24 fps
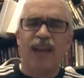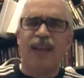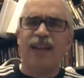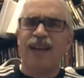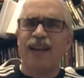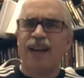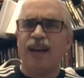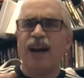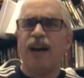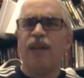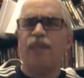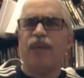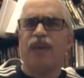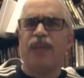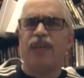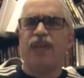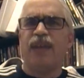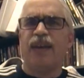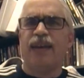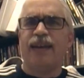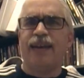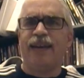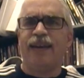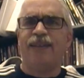And it got me
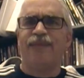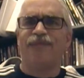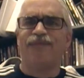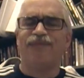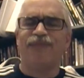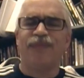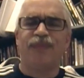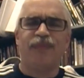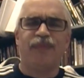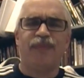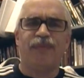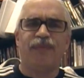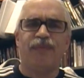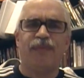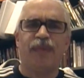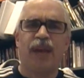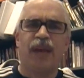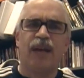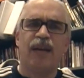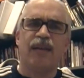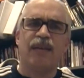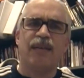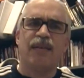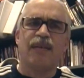thinking,
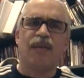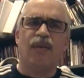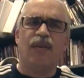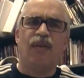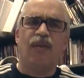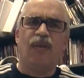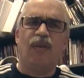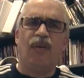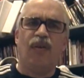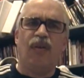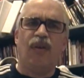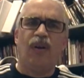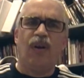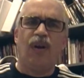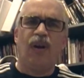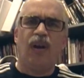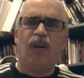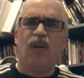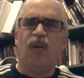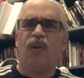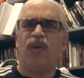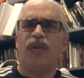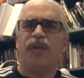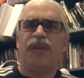because
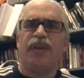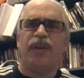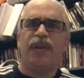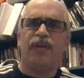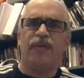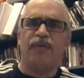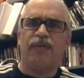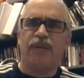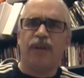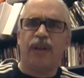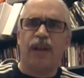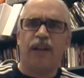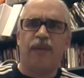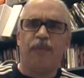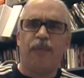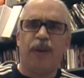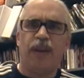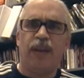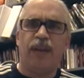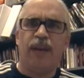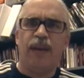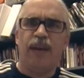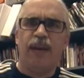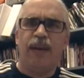in all the years that I've
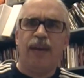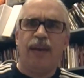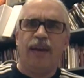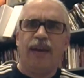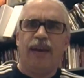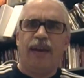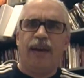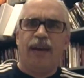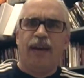been